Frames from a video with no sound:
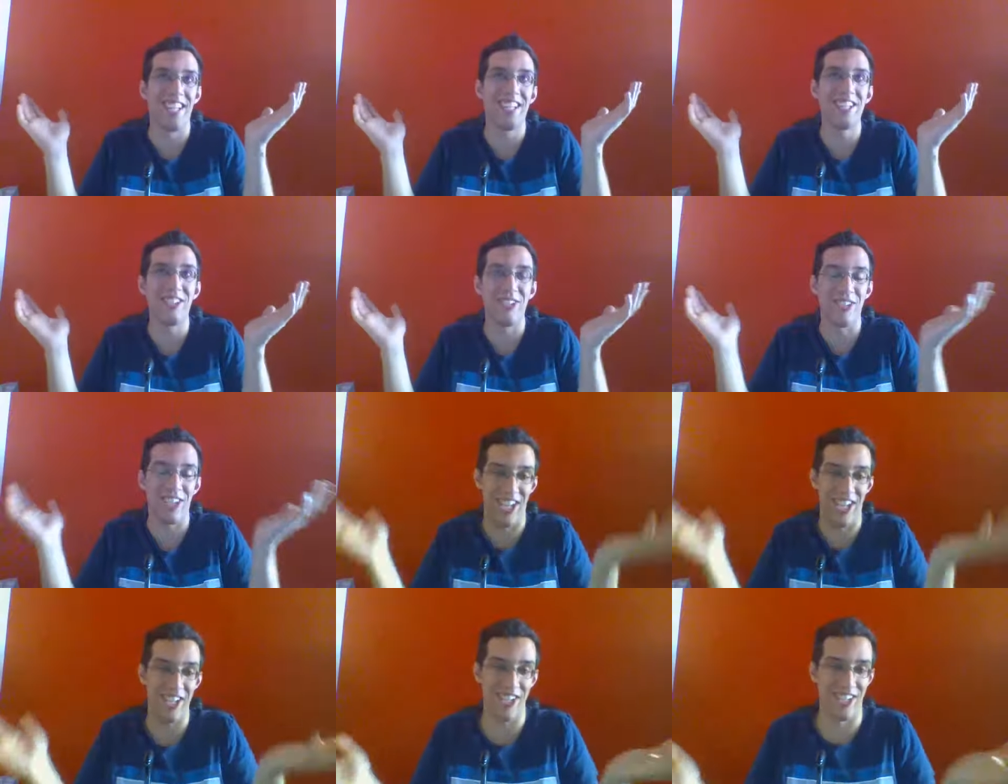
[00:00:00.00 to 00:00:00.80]
into
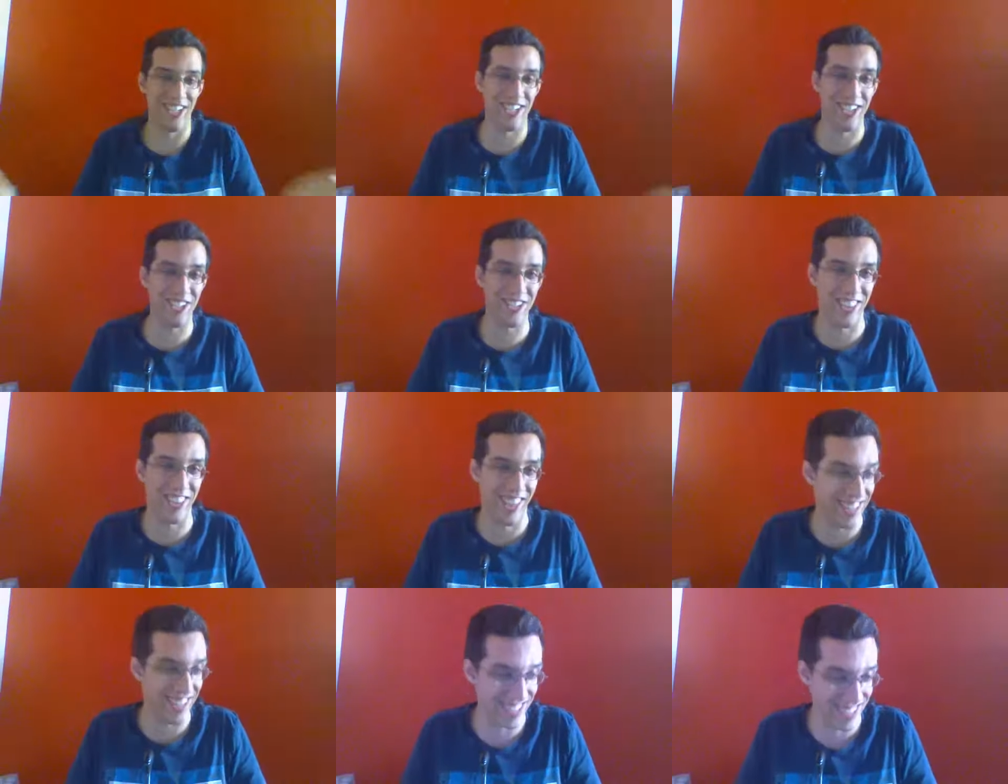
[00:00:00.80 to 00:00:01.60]
kitchen
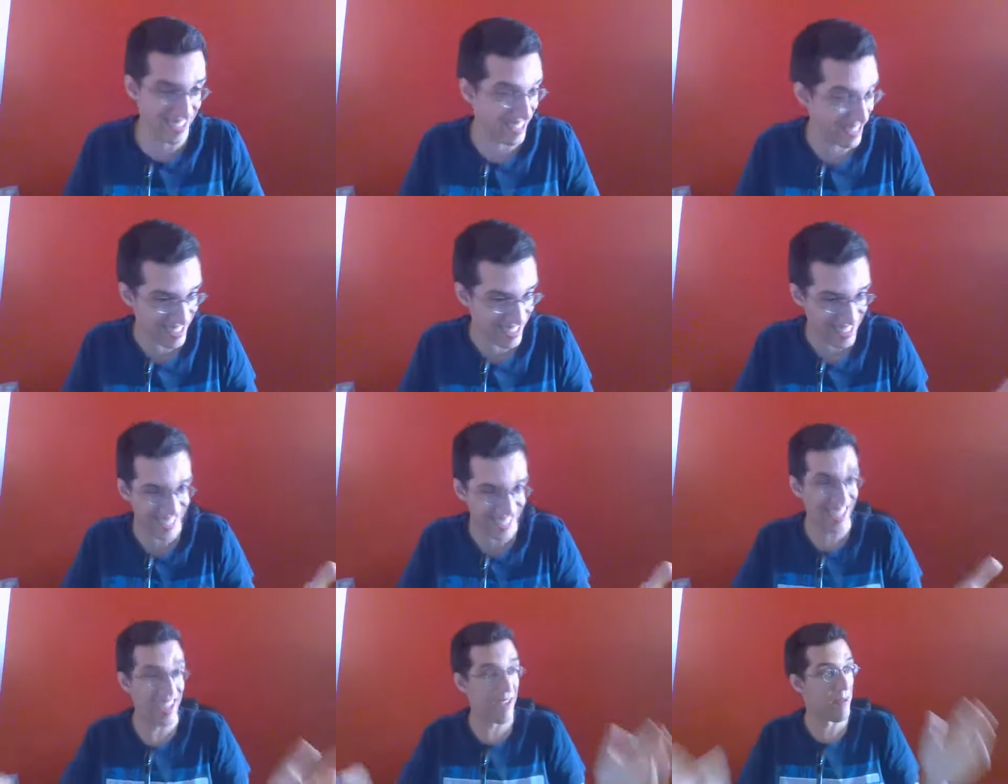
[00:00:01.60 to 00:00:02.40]
utensils.
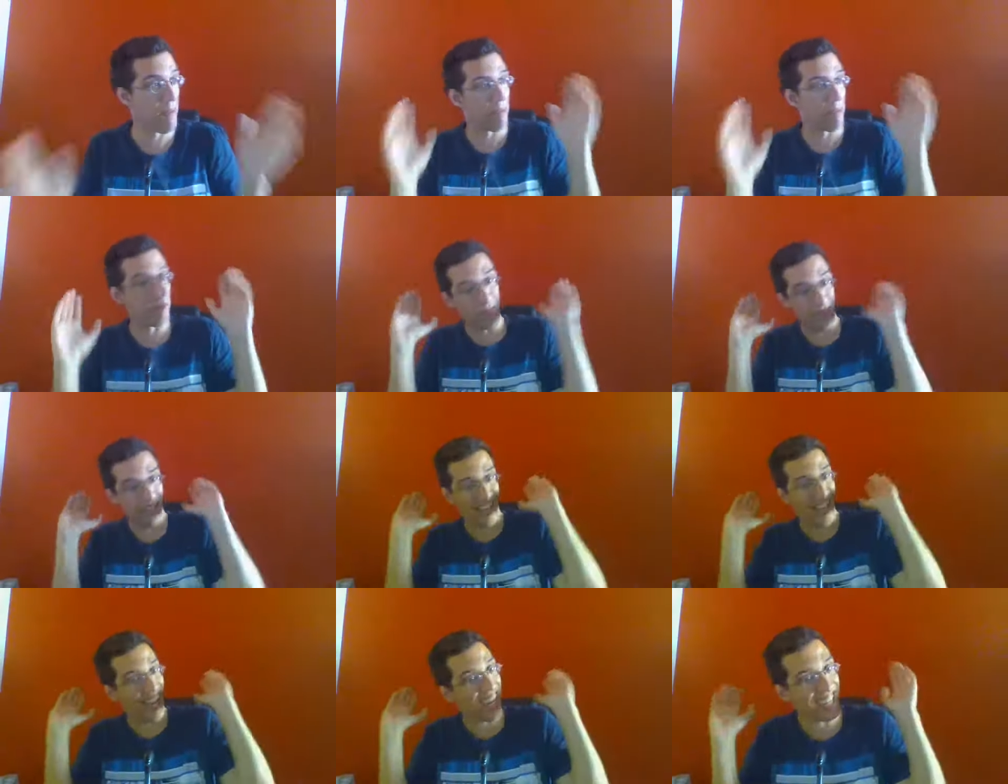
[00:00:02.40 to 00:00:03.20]

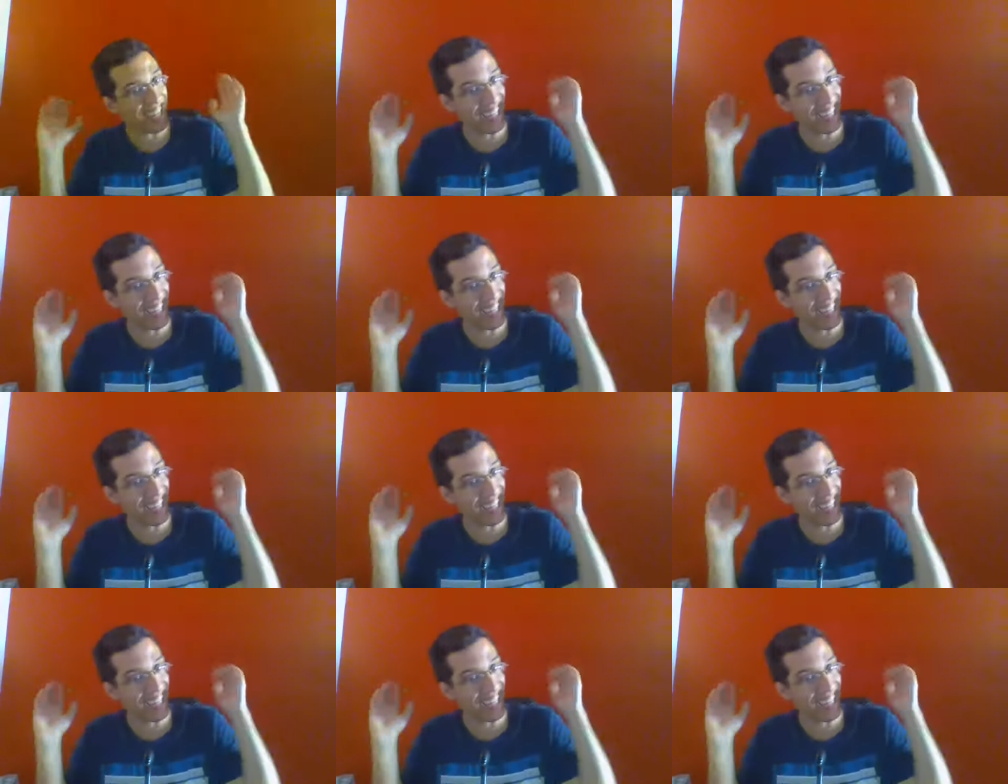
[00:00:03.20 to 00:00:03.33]
But hey,